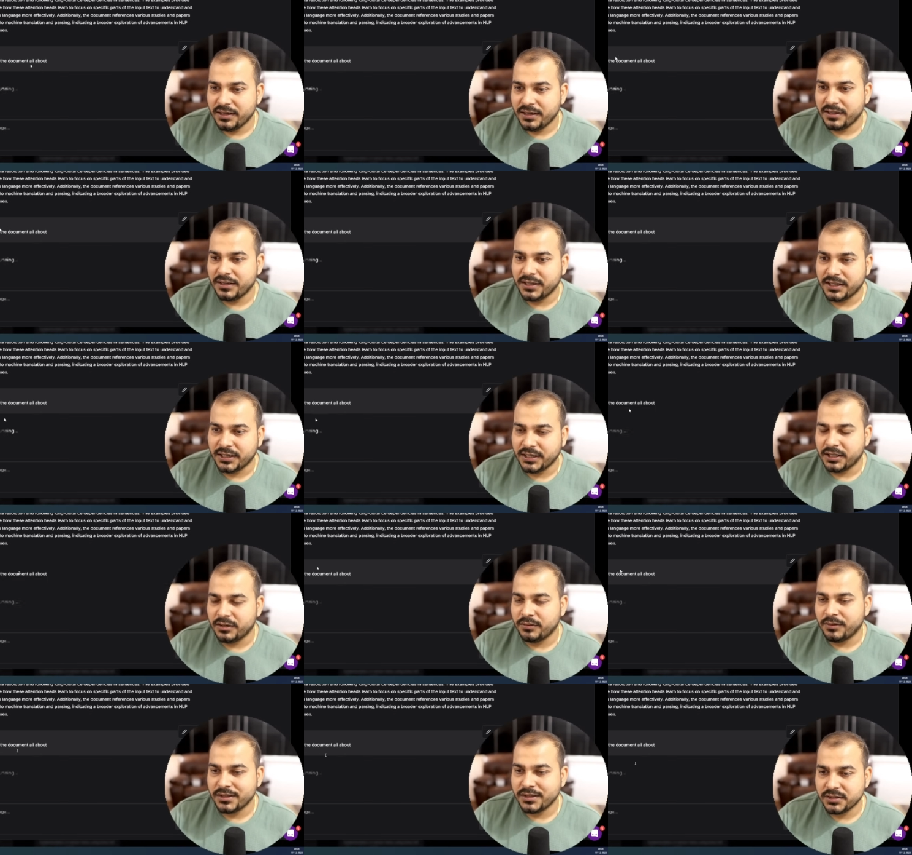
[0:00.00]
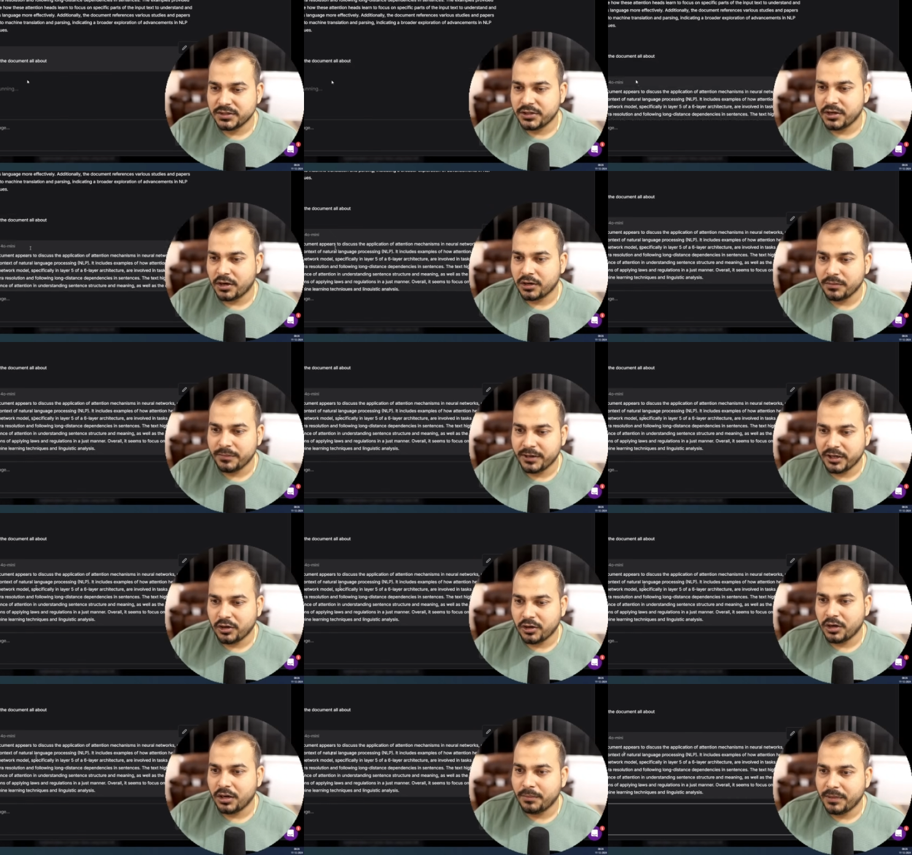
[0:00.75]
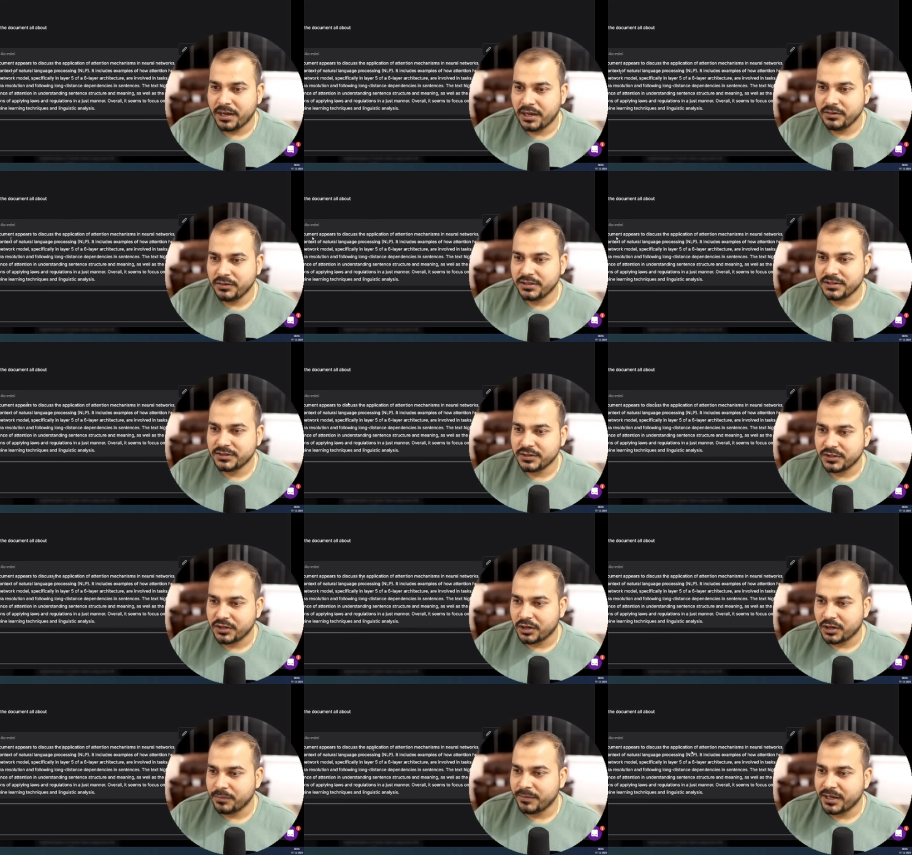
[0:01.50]
Uh, what is the document all about?
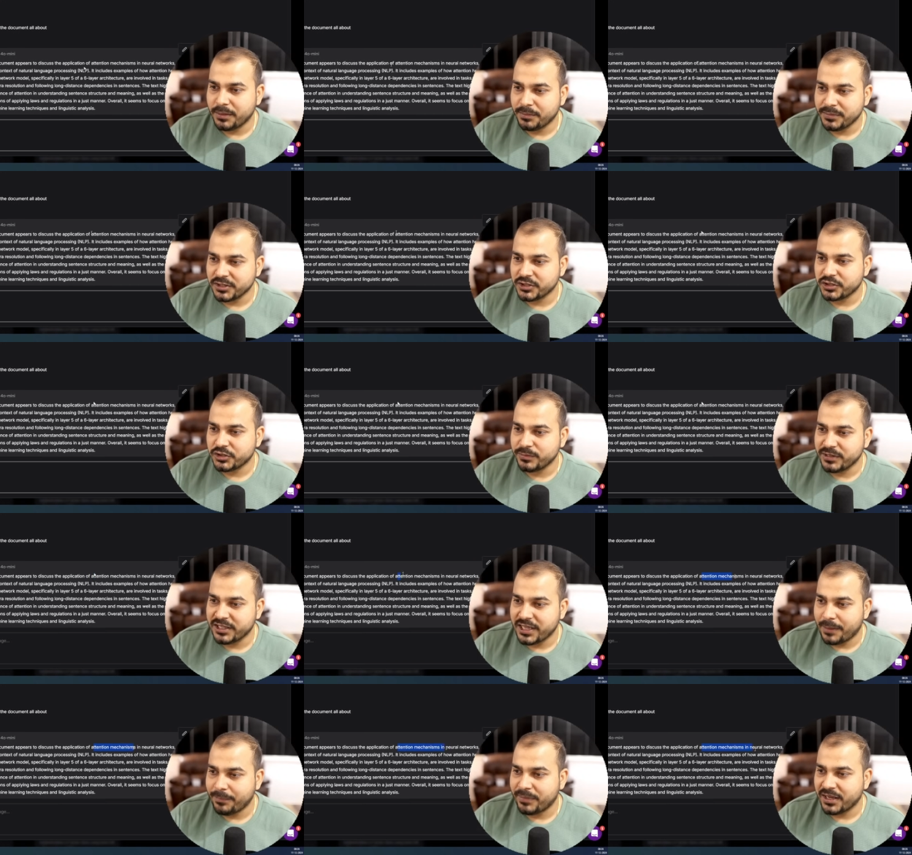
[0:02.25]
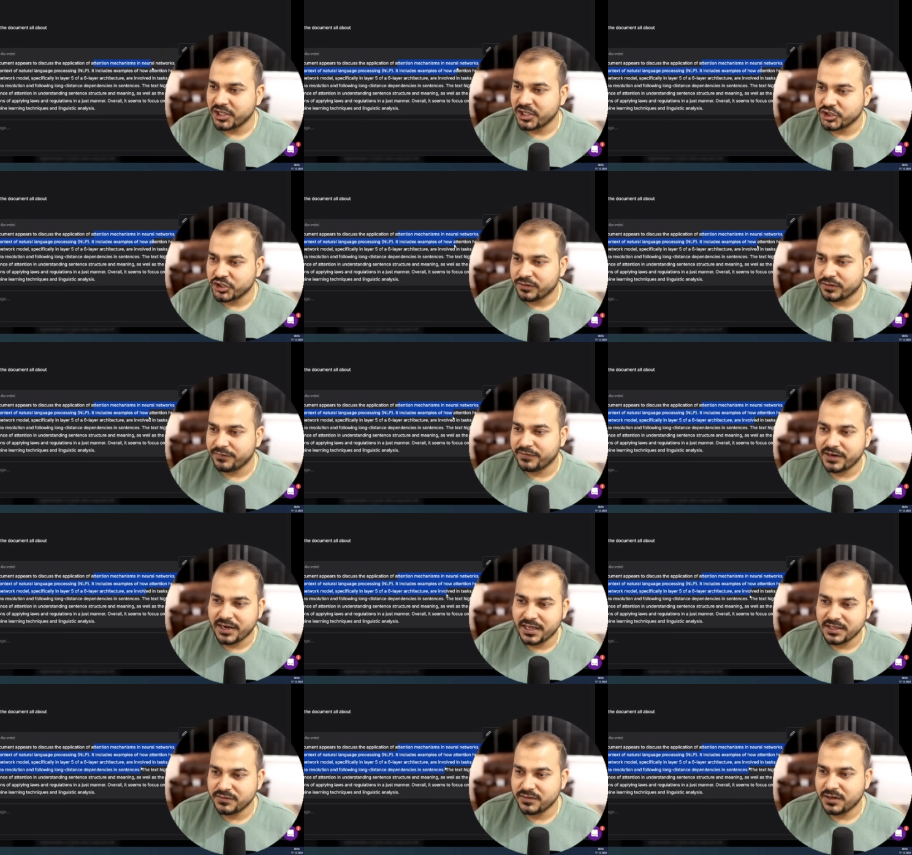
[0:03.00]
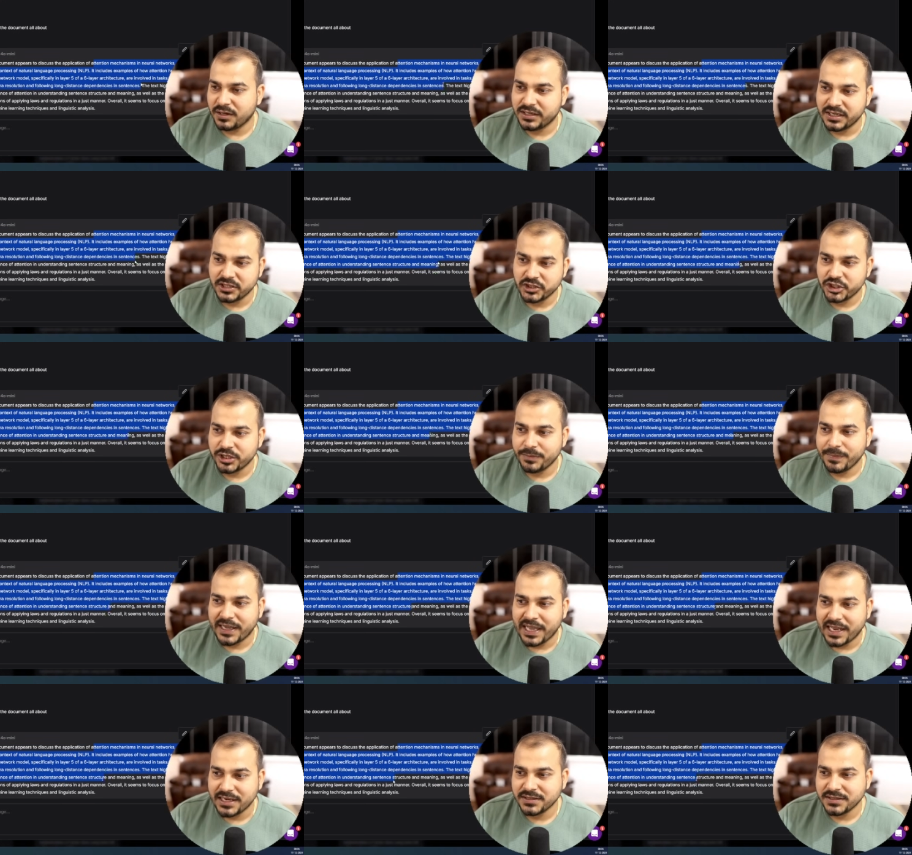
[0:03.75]
So document appears to be the application of transfer attention
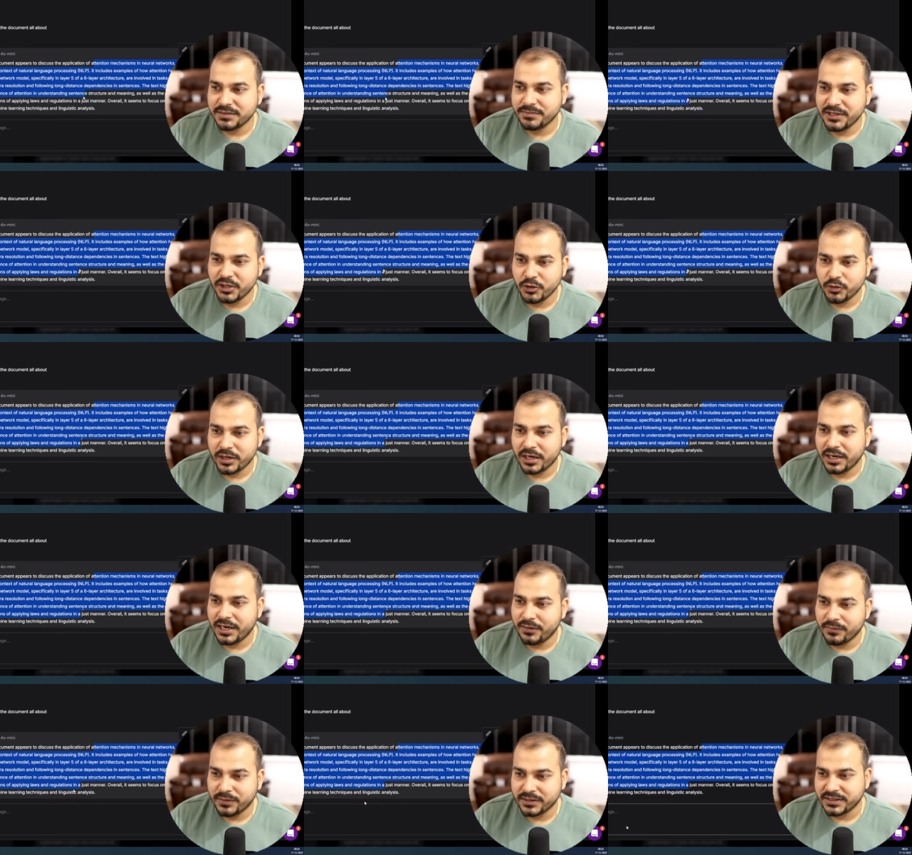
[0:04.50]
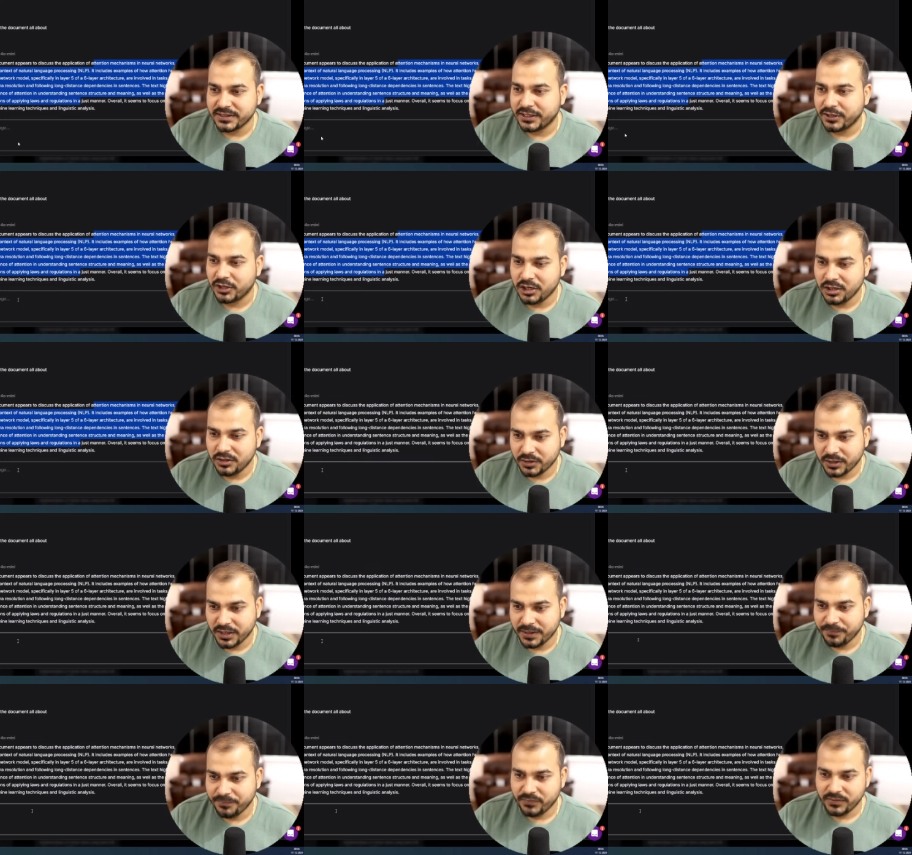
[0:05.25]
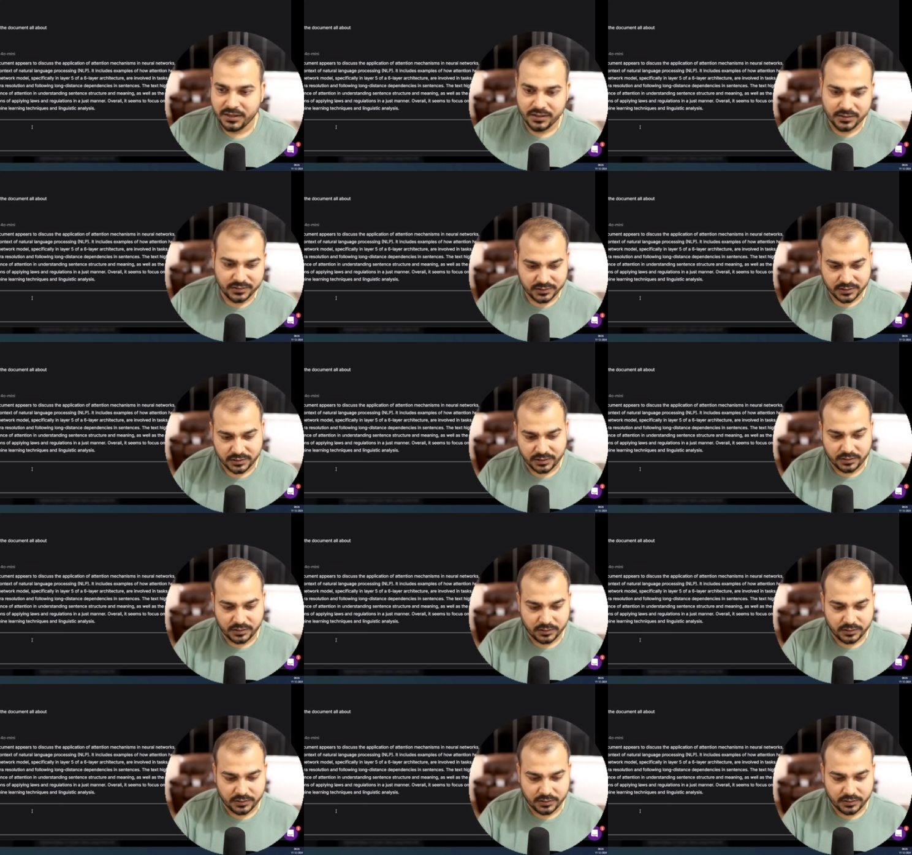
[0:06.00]
mechanism in neural networks and all. Okay. So